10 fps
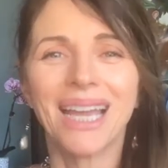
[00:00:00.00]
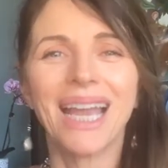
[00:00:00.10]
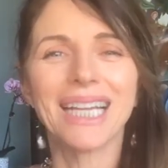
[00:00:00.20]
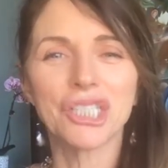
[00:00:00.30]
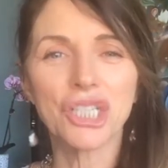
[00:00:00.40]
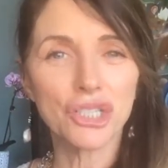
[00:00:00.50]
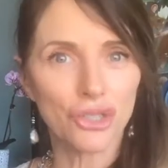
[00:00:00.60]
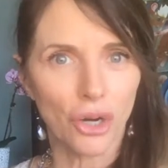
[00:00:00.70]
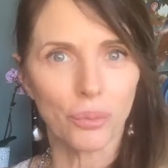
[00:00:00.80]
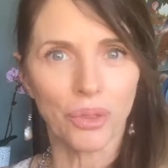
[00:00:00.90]
And just
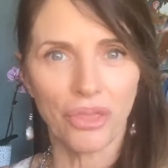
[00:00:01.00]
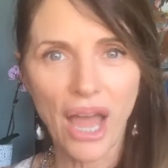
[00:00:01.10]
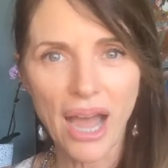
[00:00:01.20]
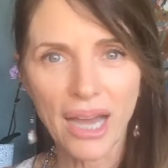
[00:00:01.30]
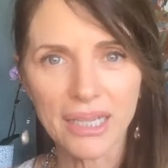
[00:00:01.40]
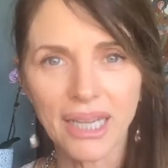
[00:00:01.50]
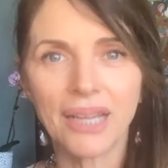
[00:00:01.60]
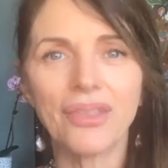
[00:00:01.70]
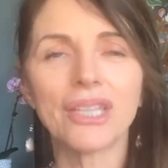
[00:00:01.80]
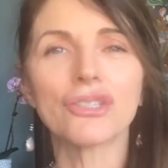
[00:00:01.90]
start with that,
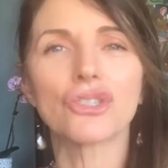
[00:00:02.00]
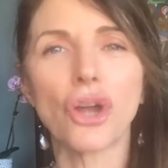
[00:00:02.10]
and then